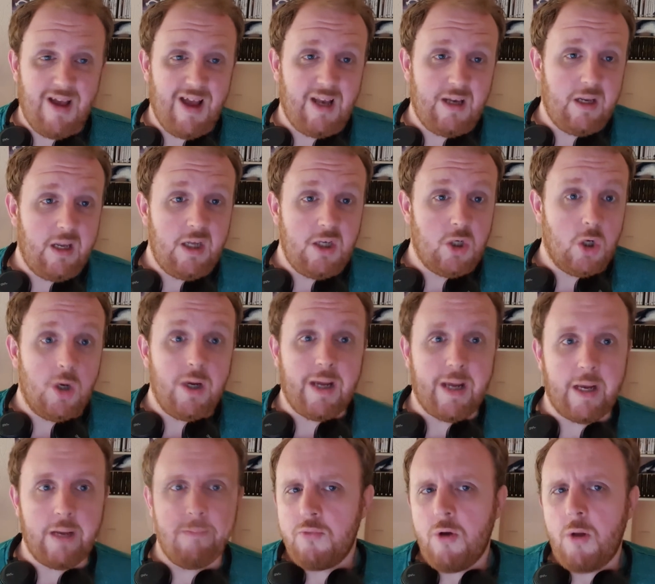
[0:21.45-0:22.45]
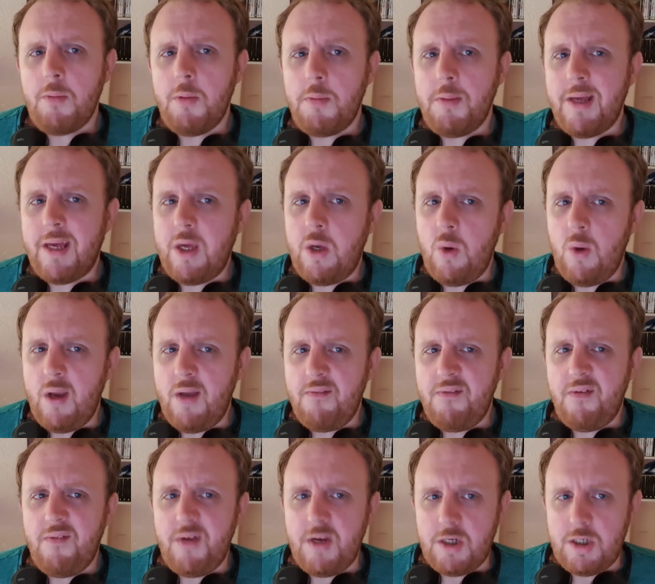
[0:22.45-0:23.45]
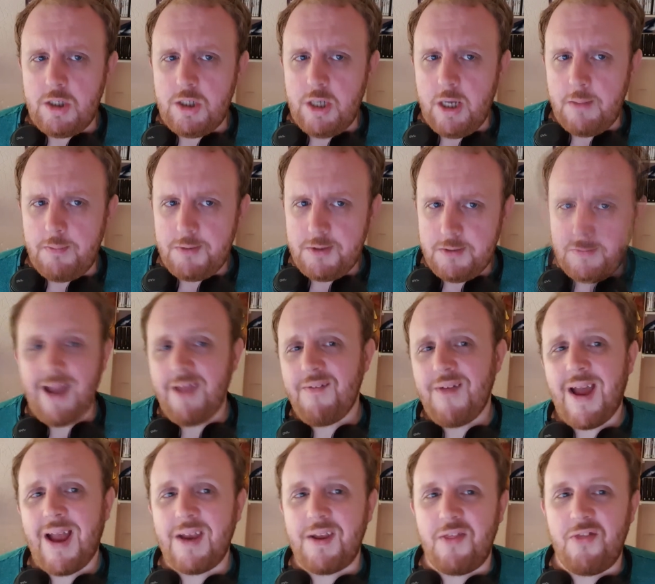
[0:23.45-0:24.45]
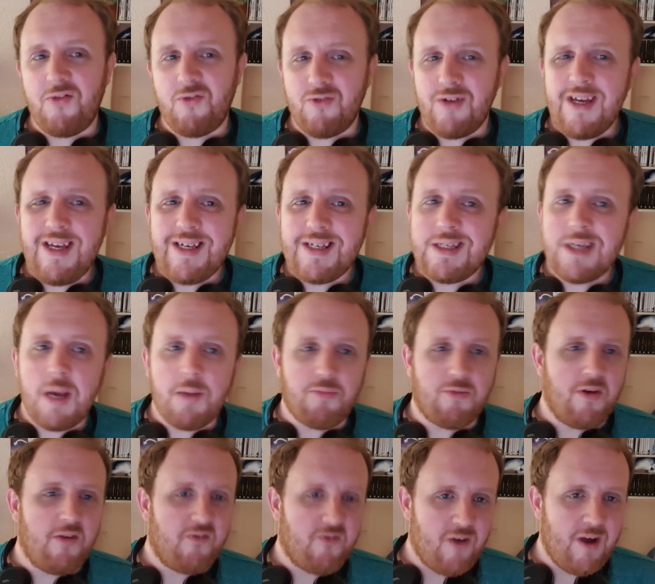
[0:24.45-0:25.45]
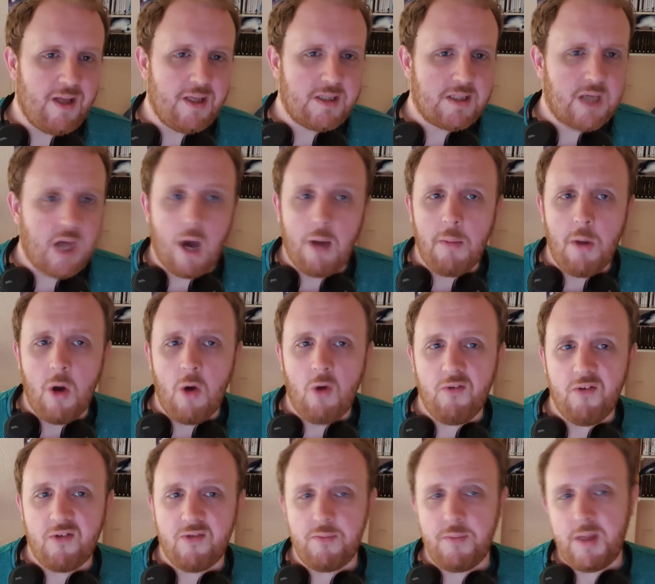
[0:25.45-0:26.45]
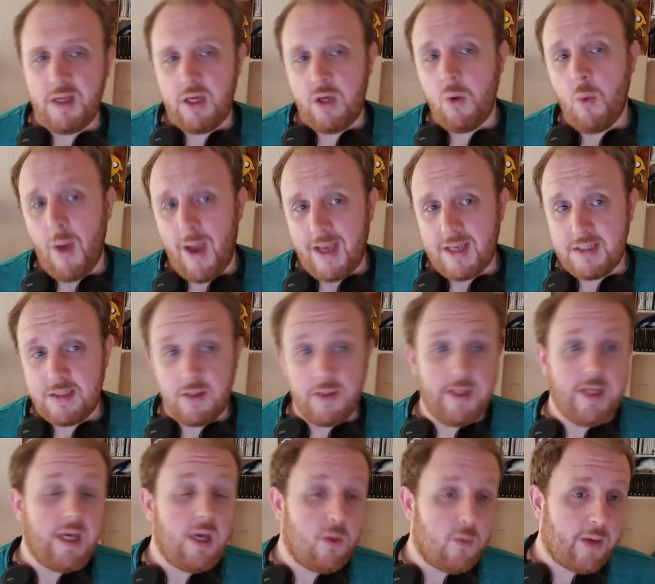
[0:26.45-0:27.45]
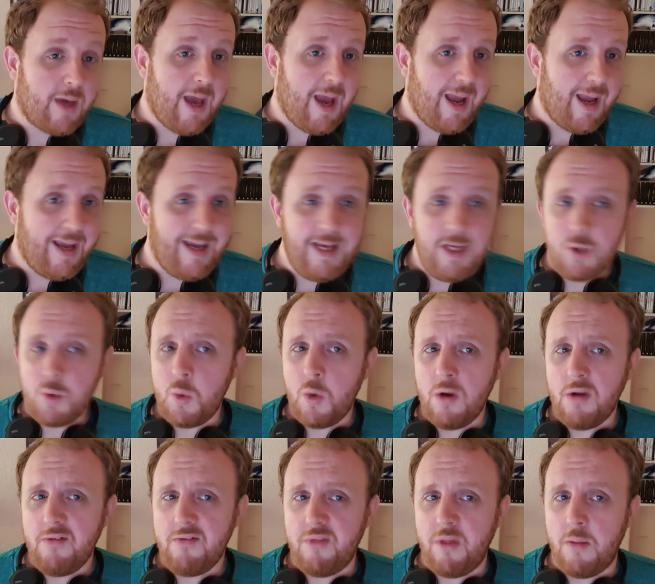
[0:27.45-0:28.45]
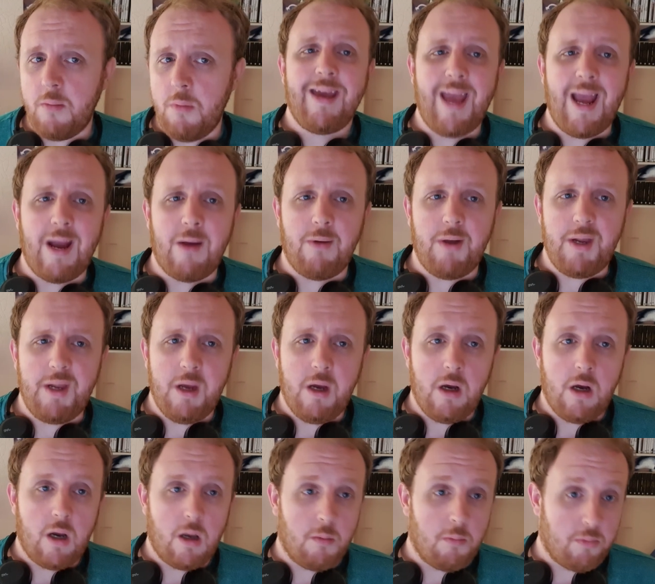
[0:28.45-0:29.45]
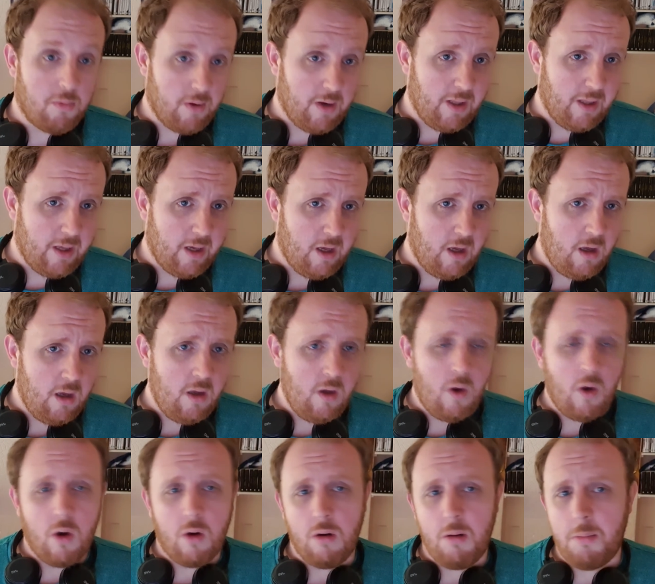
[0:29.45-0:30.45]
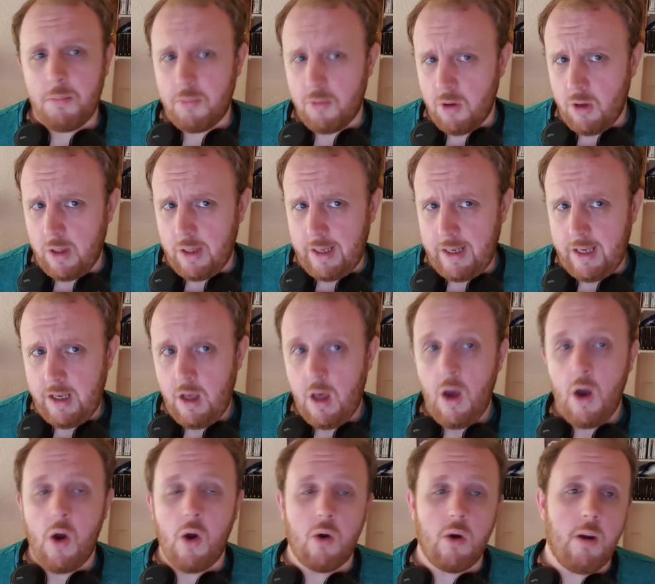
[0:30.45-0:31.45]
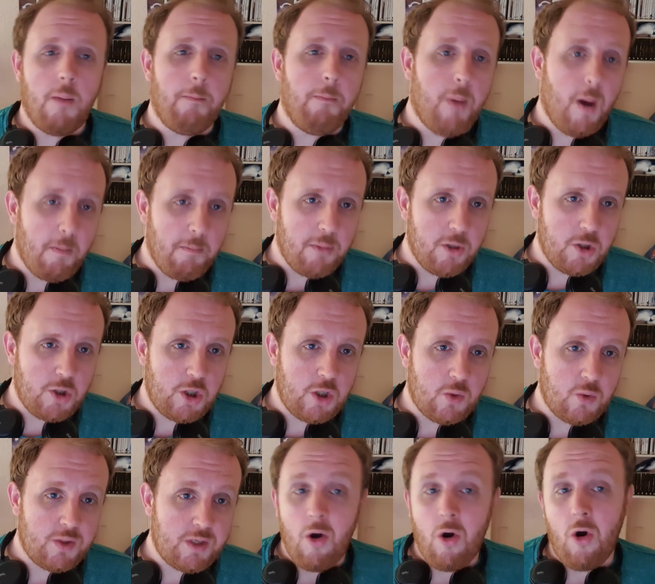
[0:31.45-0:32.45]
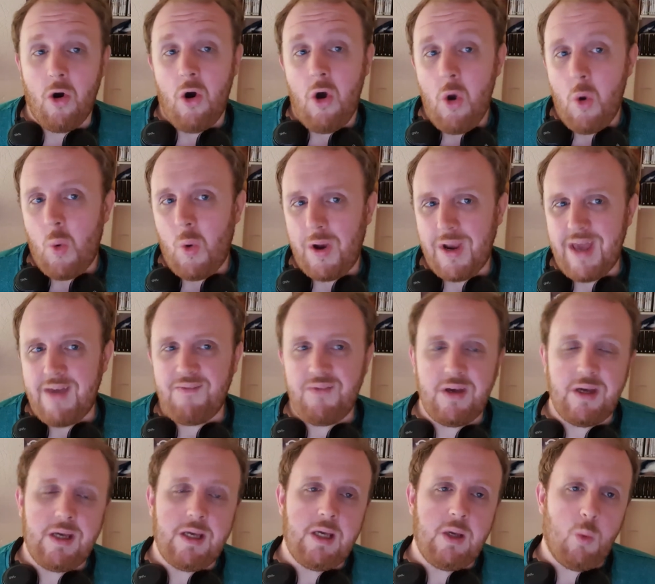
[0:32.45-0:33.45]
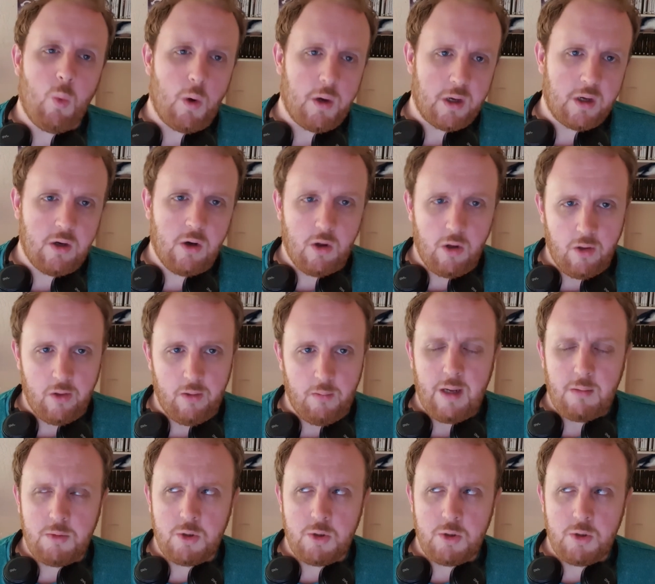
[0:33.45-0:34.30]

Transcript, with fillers: and enjoying it, probably queuing for fish and chips. I've had three separate friends come over from the US to the UK. Each one of them carried an umbrella or a brolly or a bumbershoot, or whatever you want to call them. I'm